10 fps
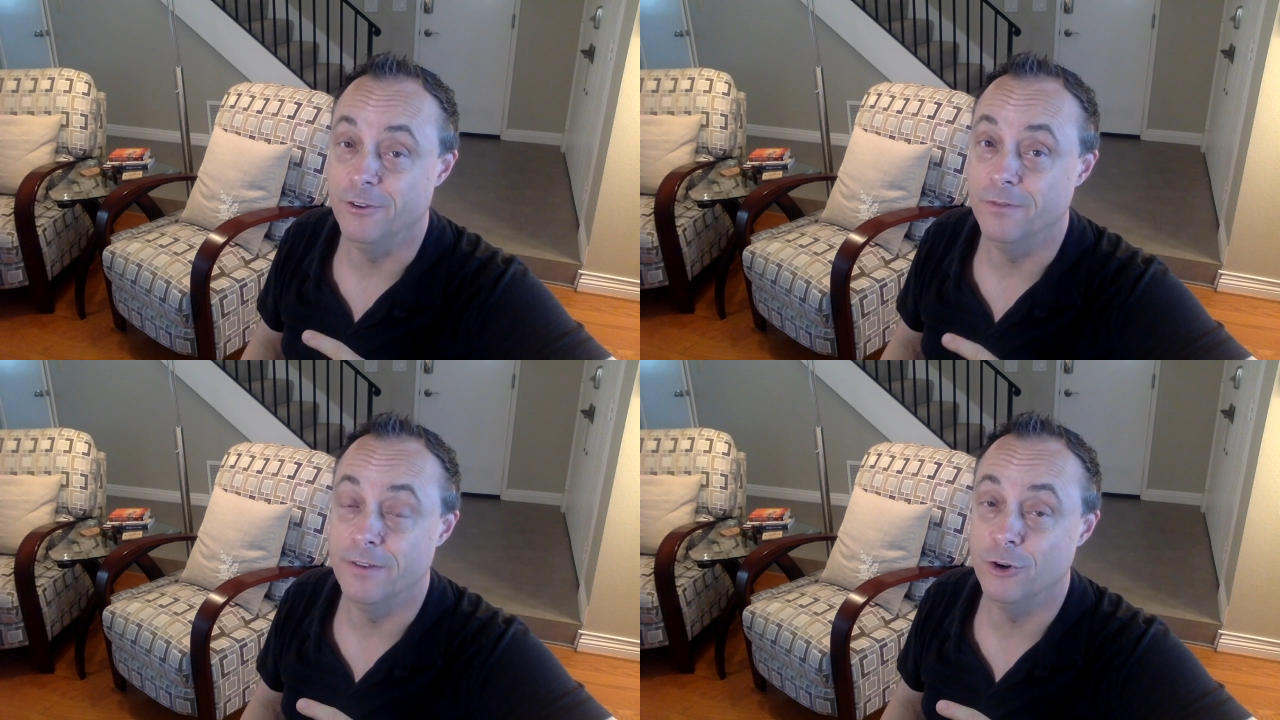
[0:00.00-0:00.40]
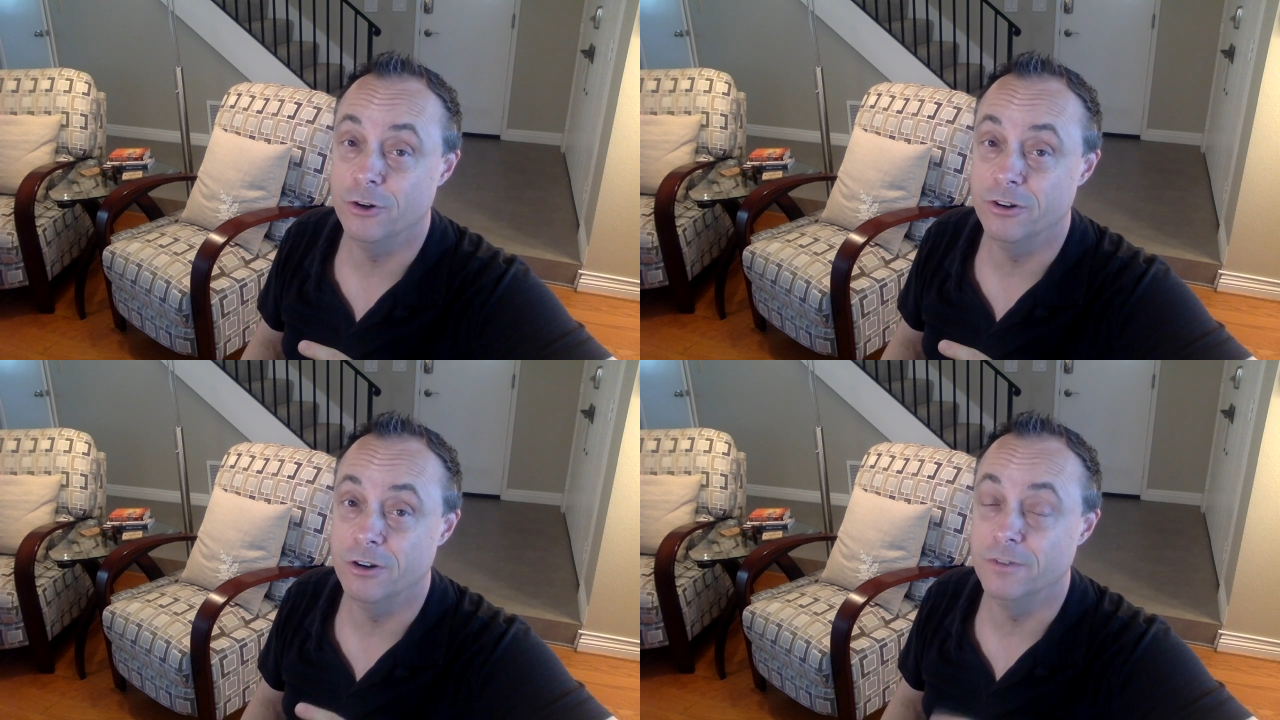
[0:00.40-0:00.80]
If you've never
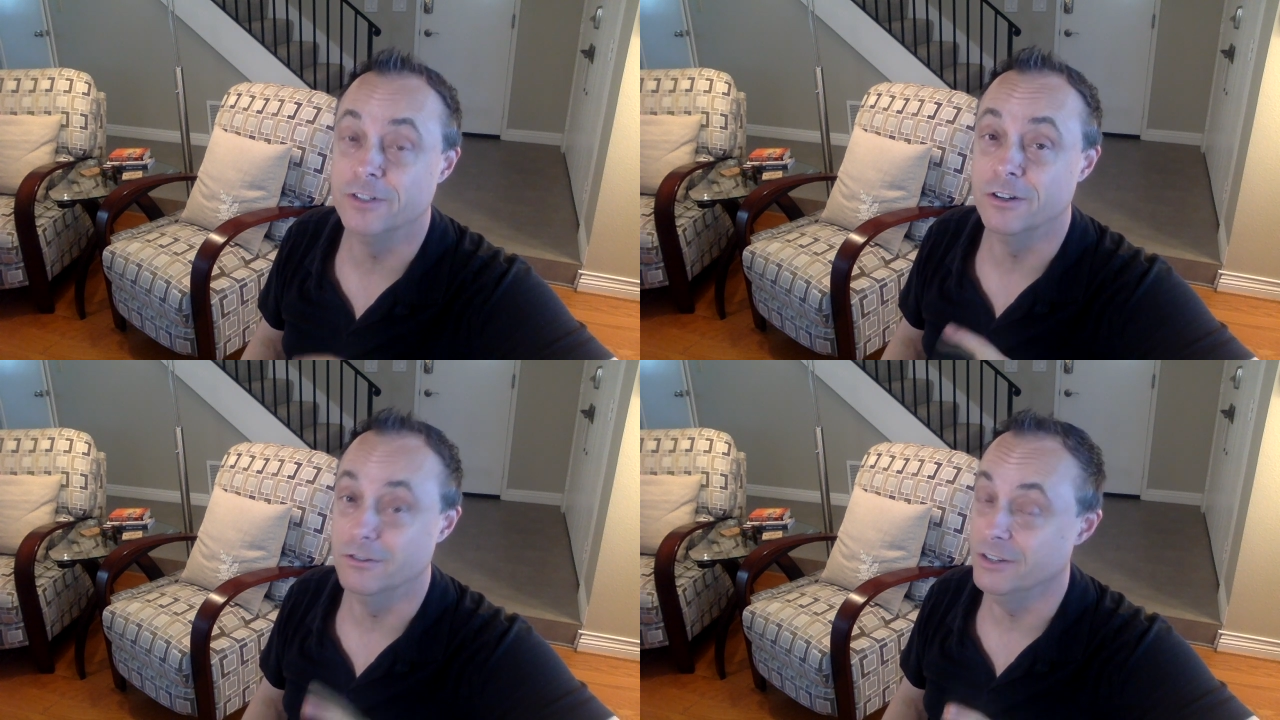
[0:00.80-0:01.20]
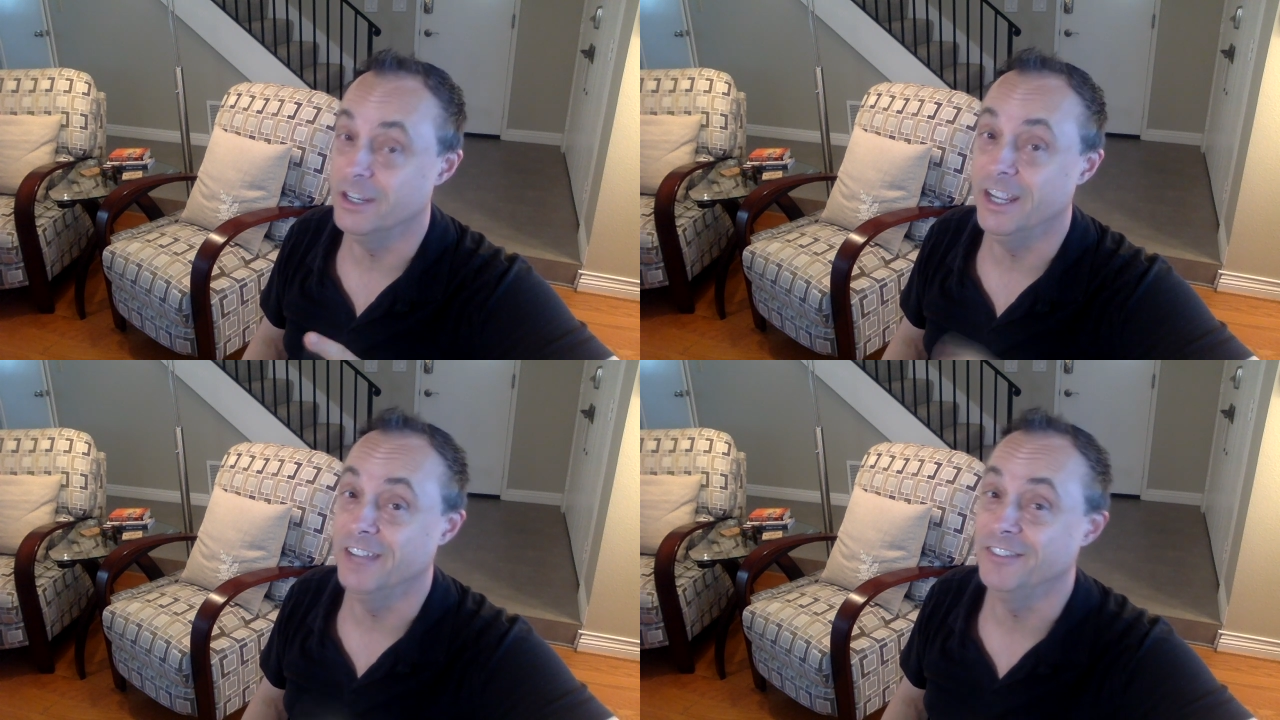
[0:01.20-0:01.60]
heard an overtone, you
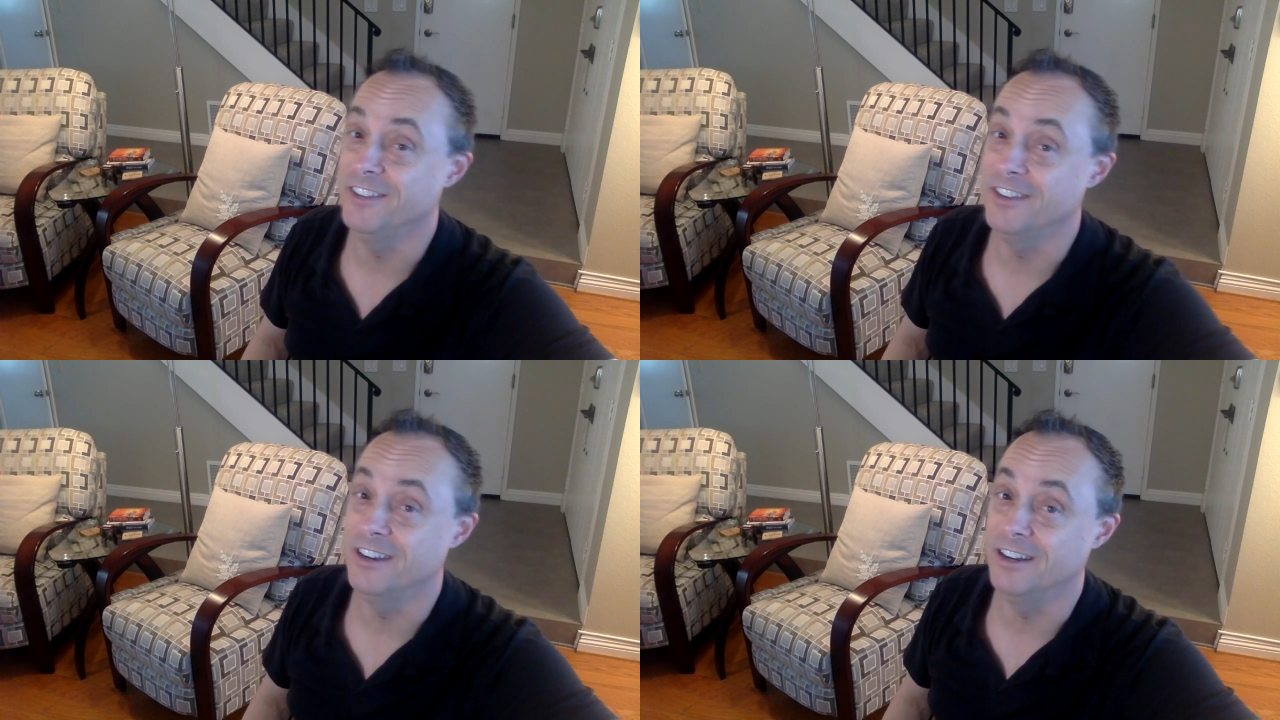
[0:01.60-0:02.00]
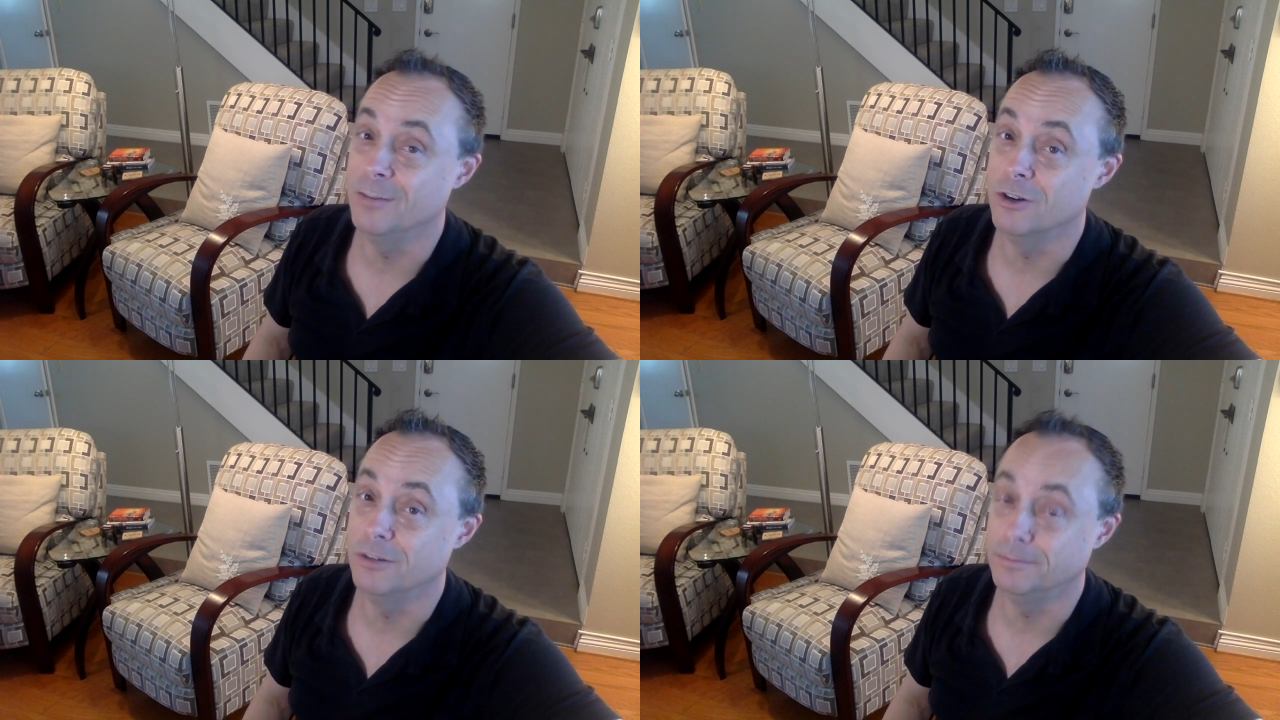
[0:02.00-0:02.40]
can't say that
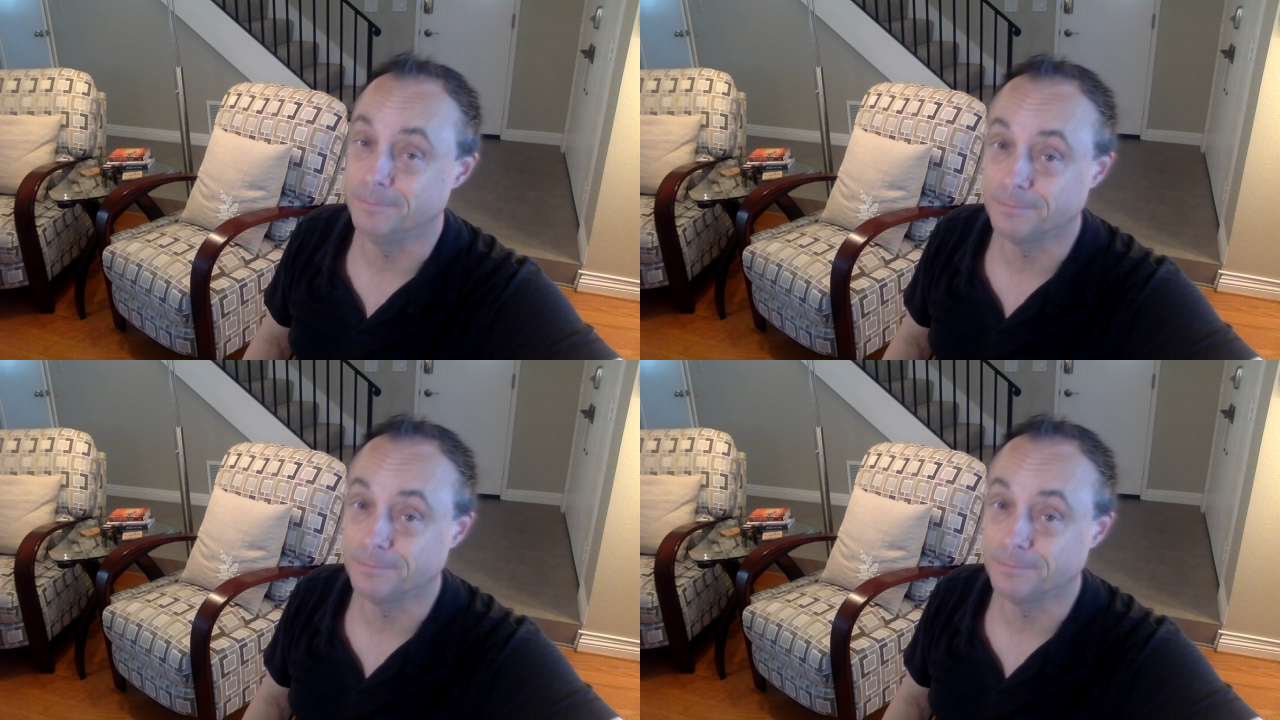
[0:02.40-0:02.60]
anymore.